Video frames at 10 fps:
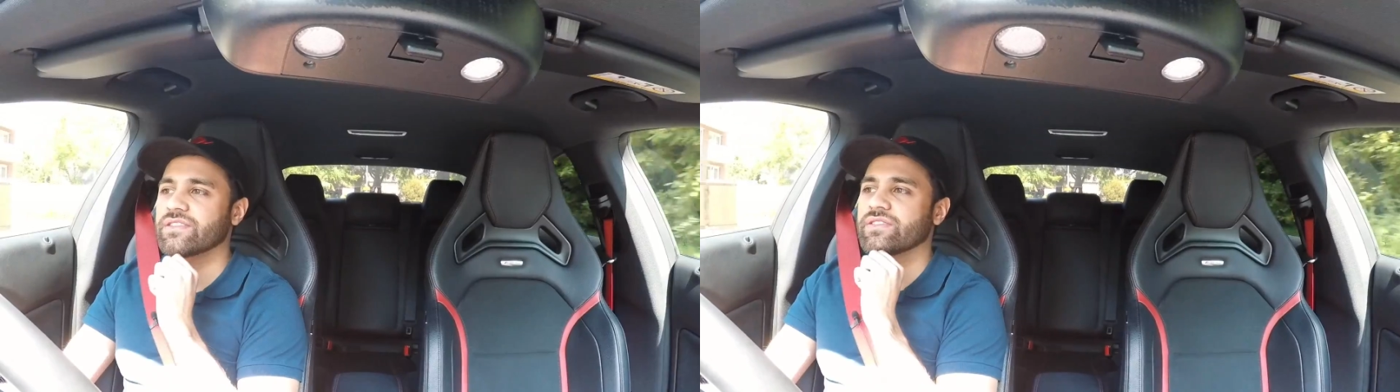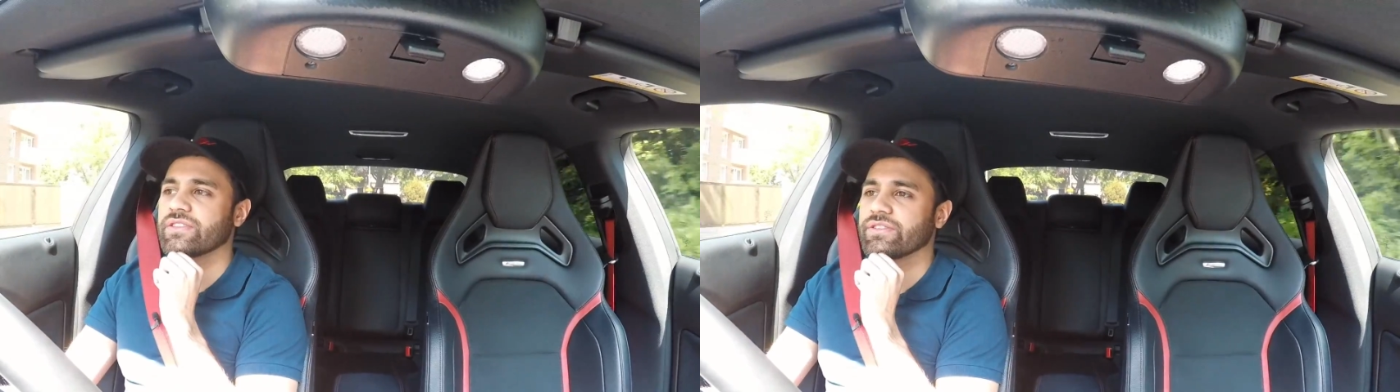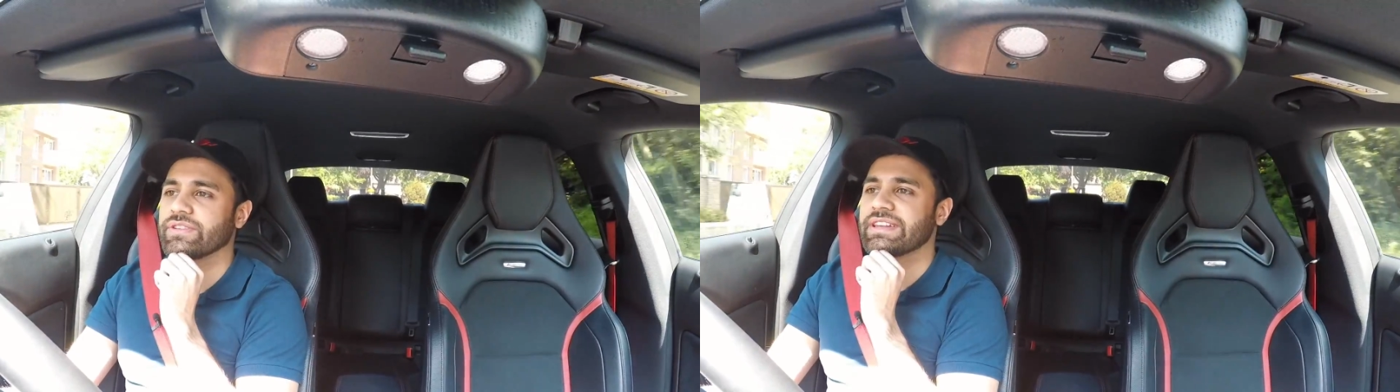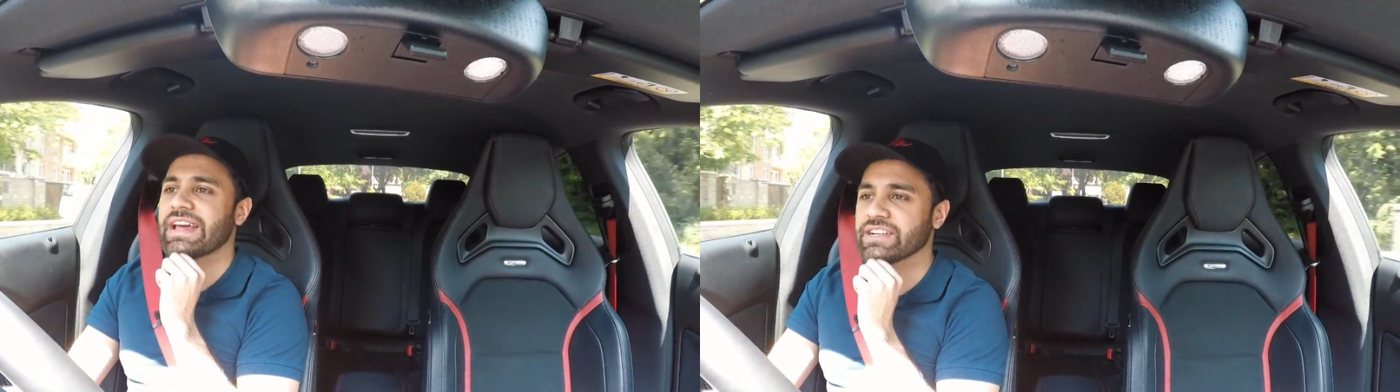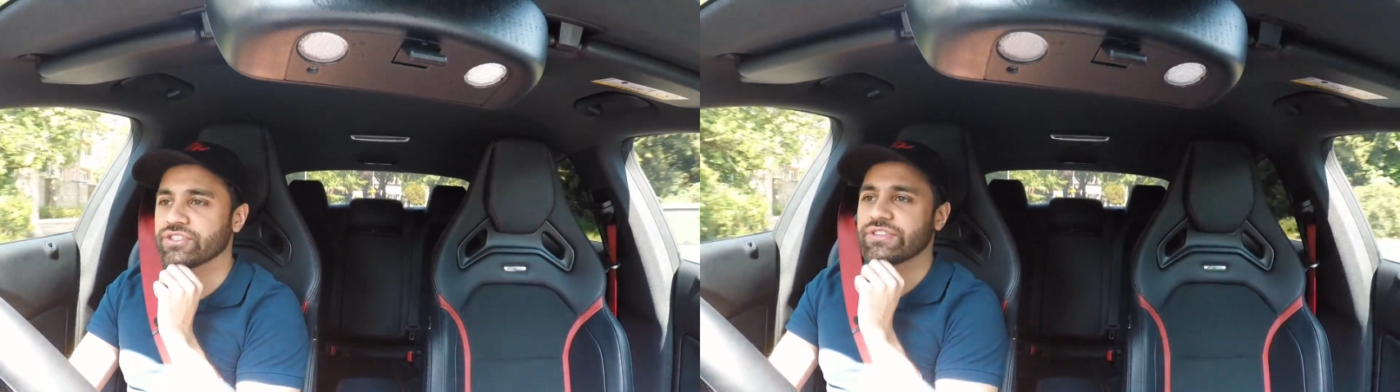The
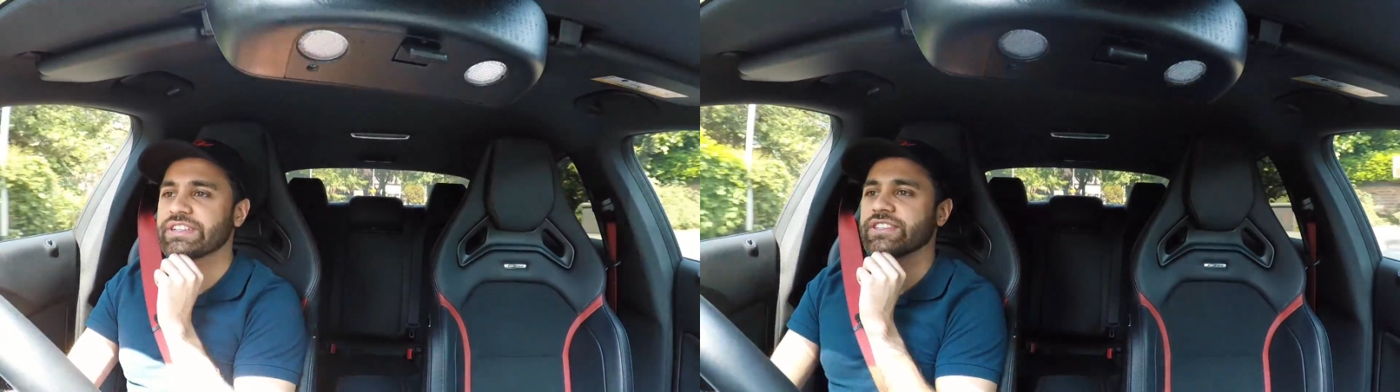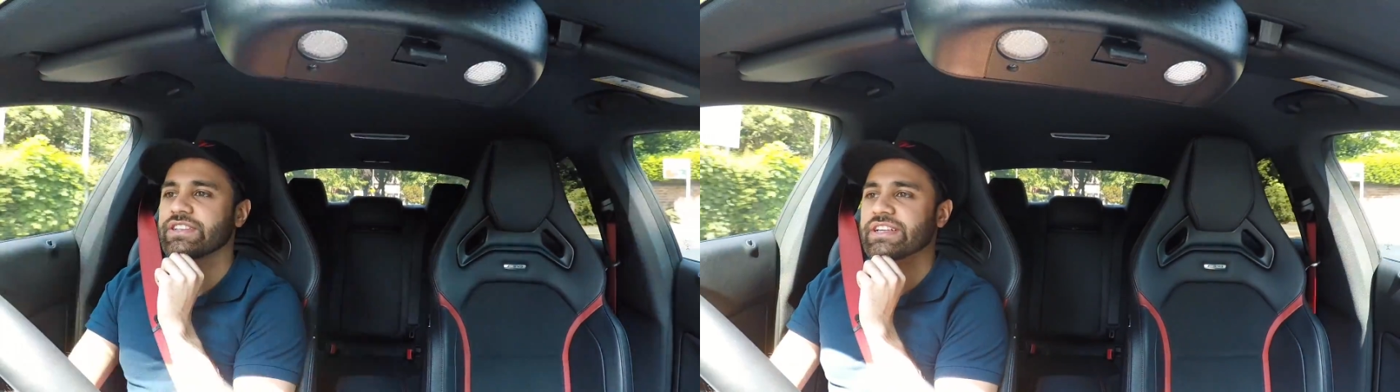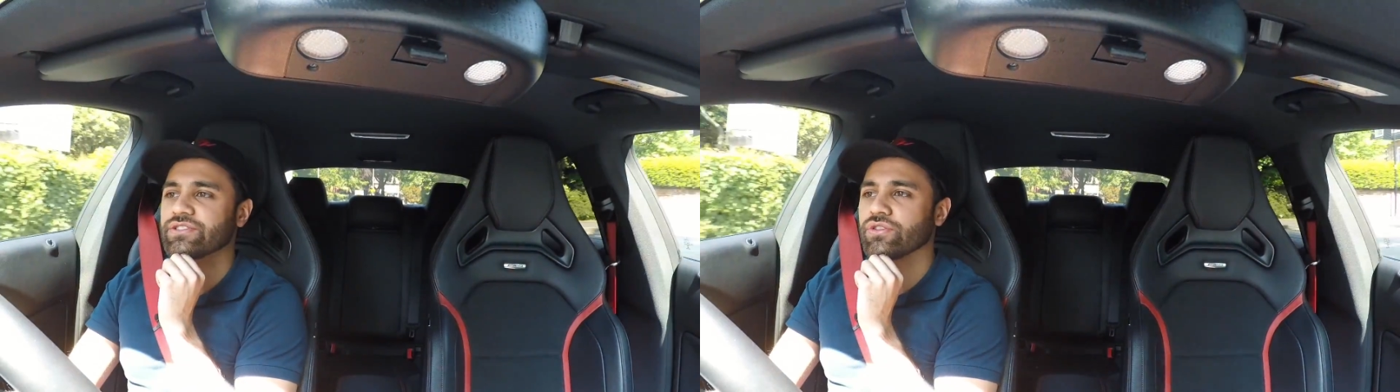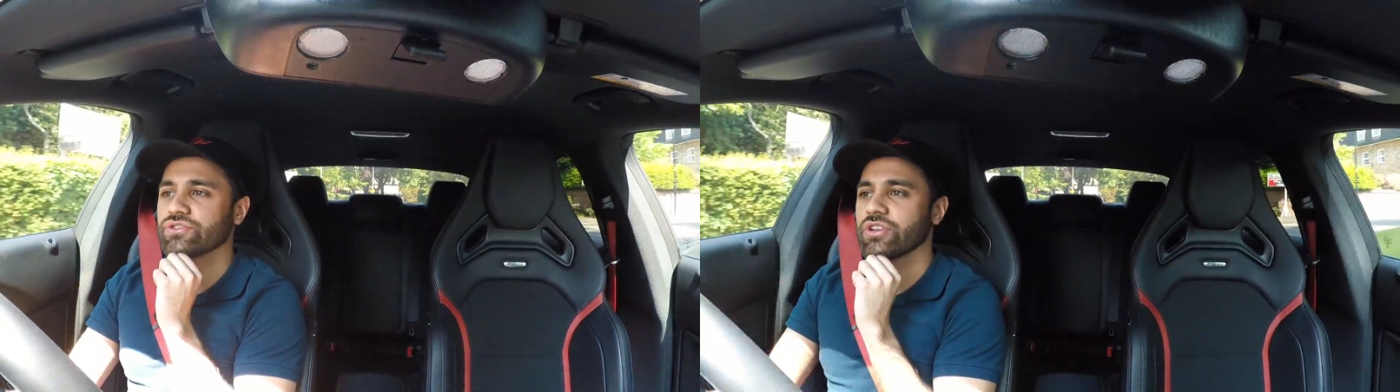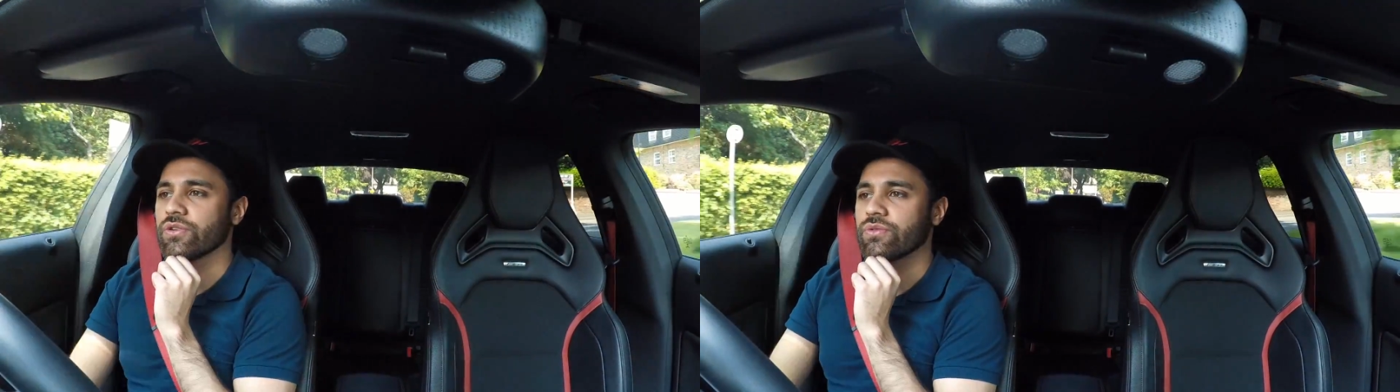next reason is
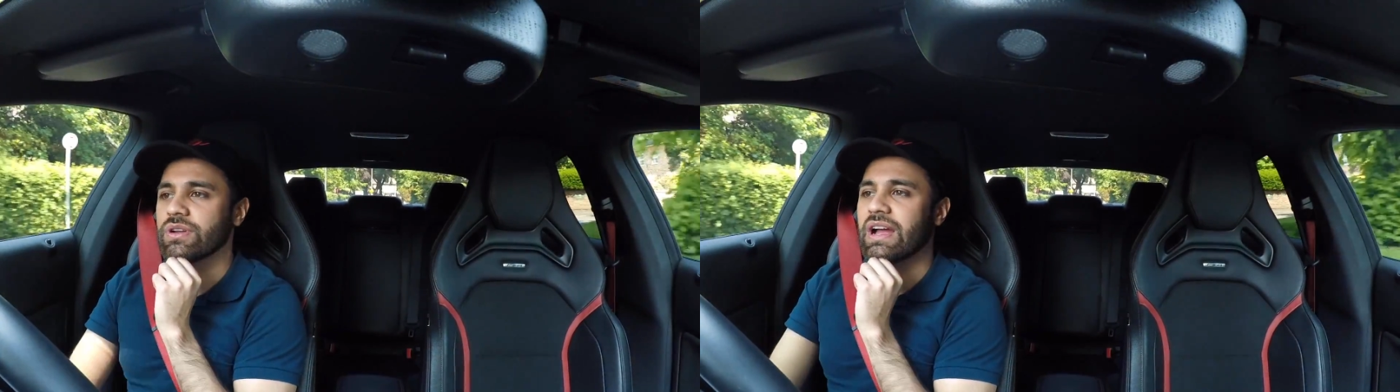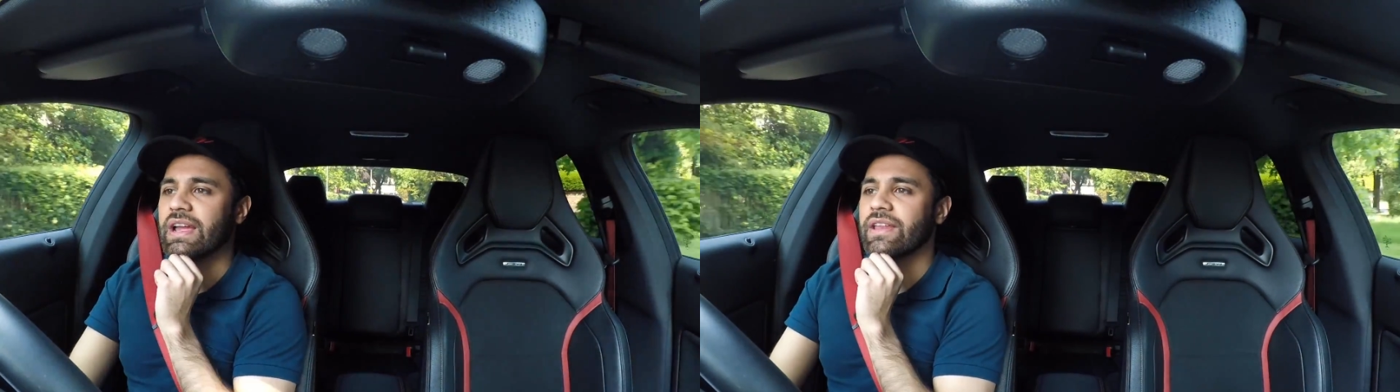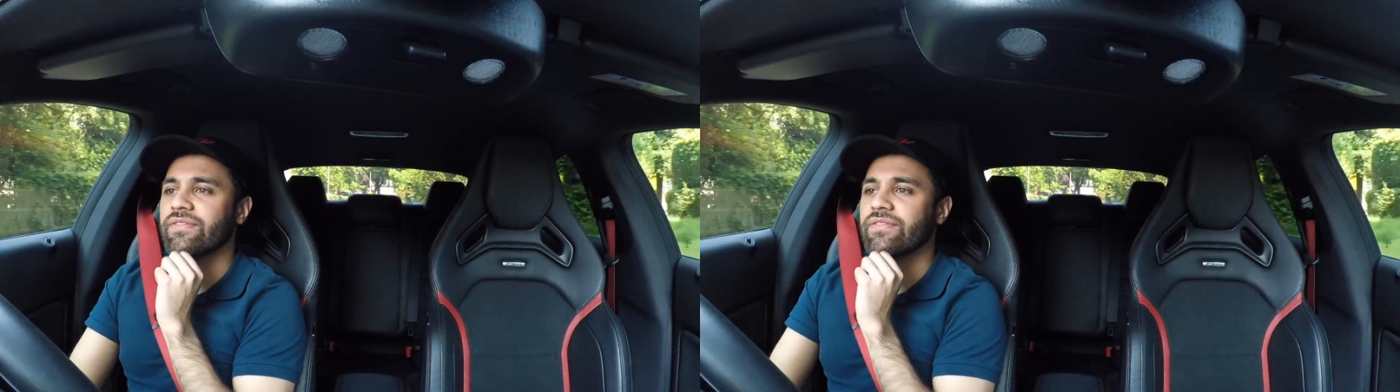also kind